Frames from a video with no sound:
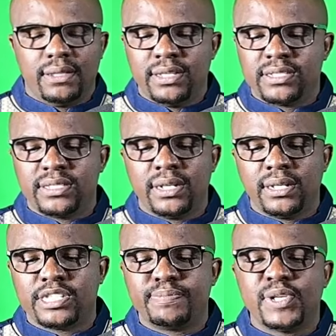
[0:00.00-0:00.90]
these
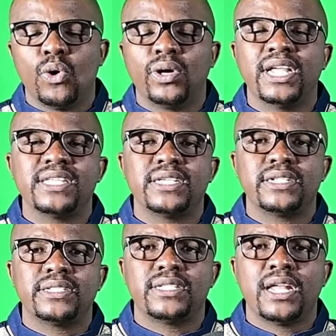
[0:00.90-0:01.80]
three spear
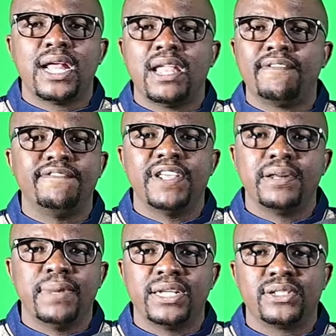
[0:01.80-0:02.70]
organizations that I love
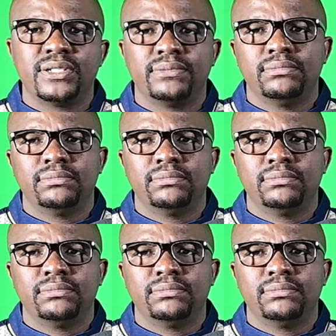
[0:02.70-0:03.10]
very much,